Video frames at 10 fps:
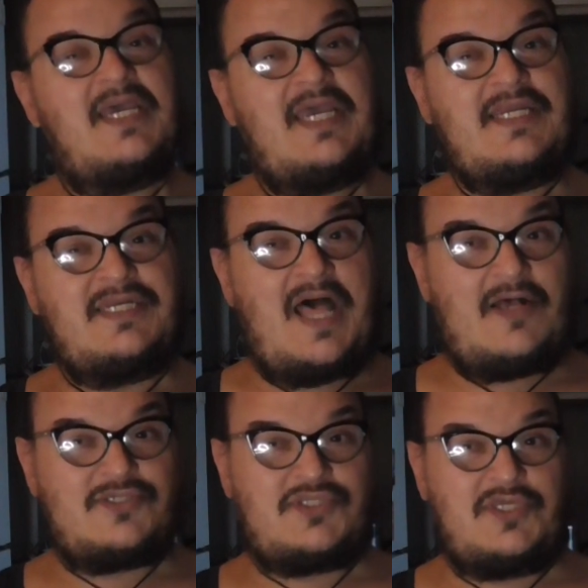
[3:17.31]
it
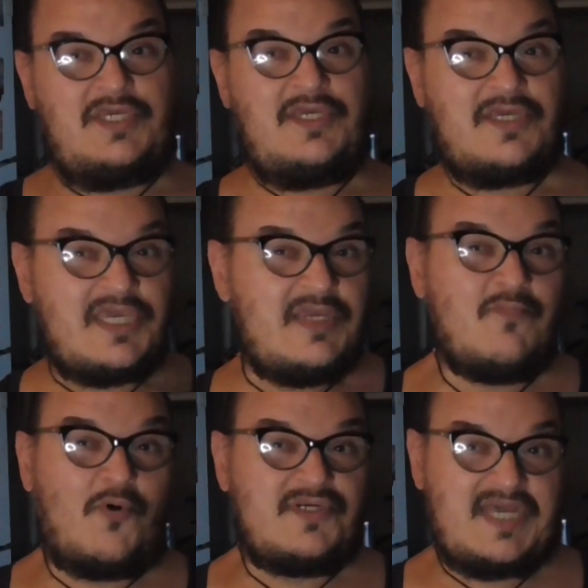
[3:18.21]
knocks the
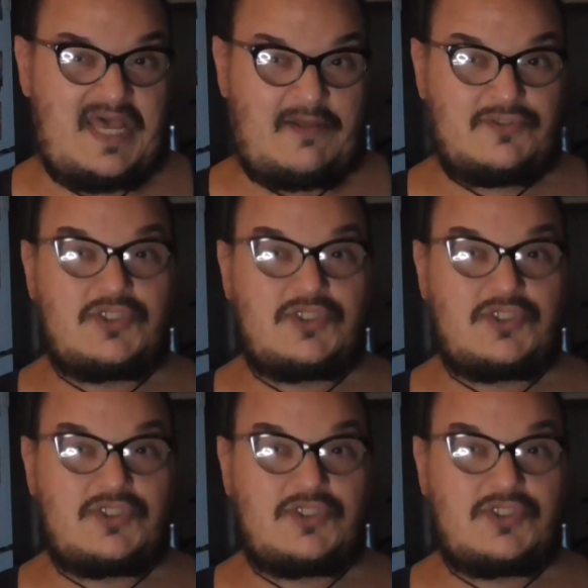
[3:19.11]
keyboard down.